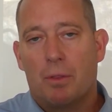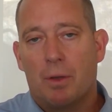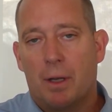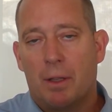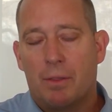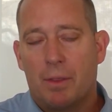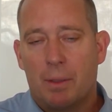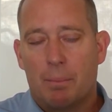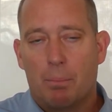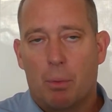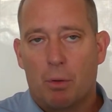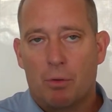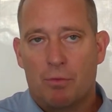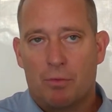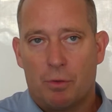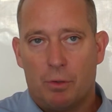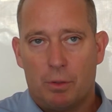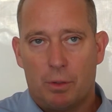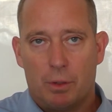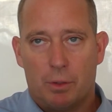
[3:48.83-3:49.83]
and I think
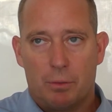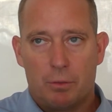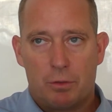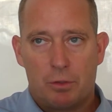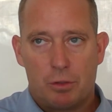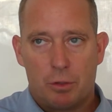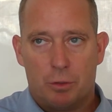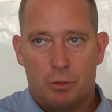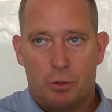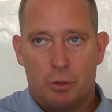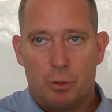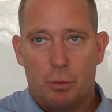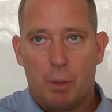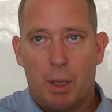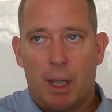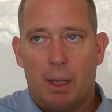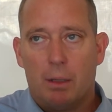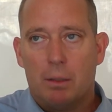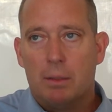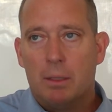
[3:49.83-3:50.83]
portfolios should do
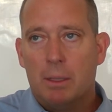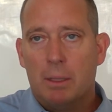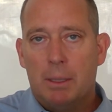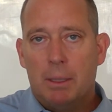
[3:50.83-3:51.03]
well.